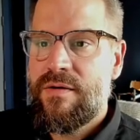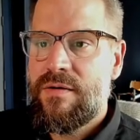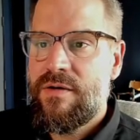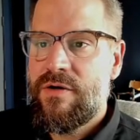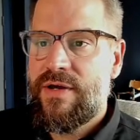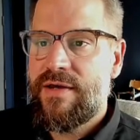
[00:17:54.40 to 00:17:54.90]

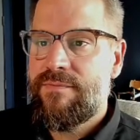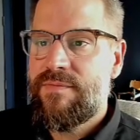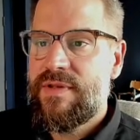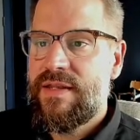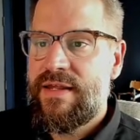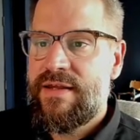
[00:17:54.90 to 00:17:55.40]
Okay,
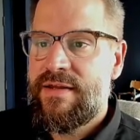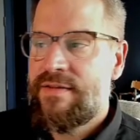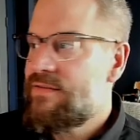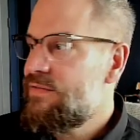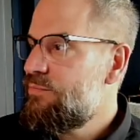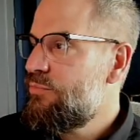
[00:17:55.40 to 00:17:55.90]

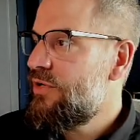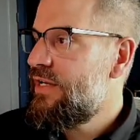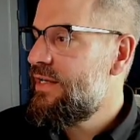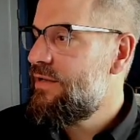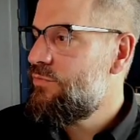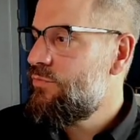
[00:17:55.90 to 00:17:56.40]
let's bring
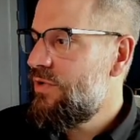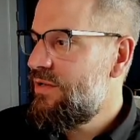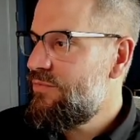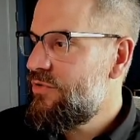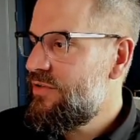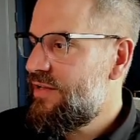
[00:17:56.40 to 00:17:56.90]
in one
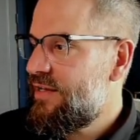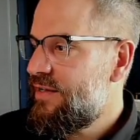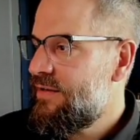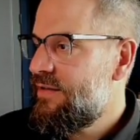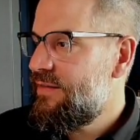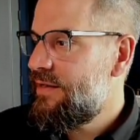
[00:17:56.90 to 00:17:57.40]
more
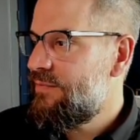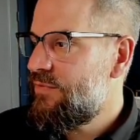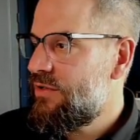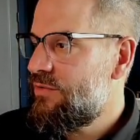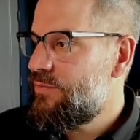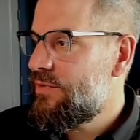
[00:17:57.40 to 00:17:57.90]
tag that I'm going
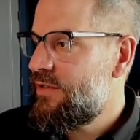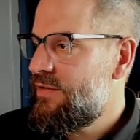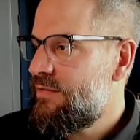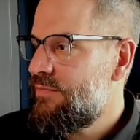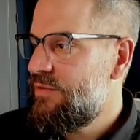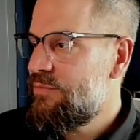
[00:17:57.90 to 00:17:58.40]
to want.
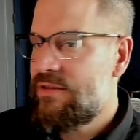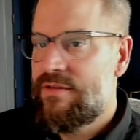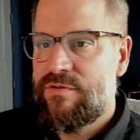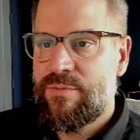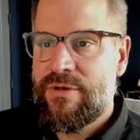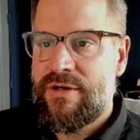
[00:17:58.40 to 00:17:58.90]
I'm going to bring this
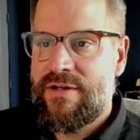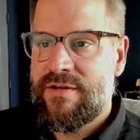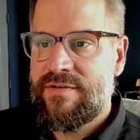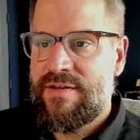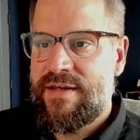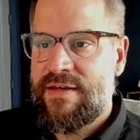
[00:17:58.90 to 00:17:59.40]

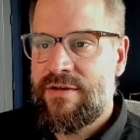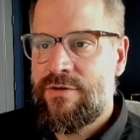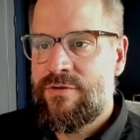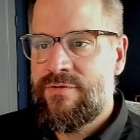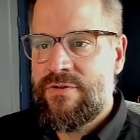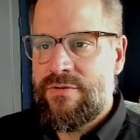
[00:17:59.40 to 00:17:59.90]
product tag
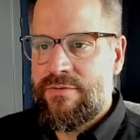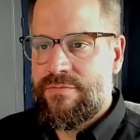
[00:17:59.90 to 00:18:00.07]
over.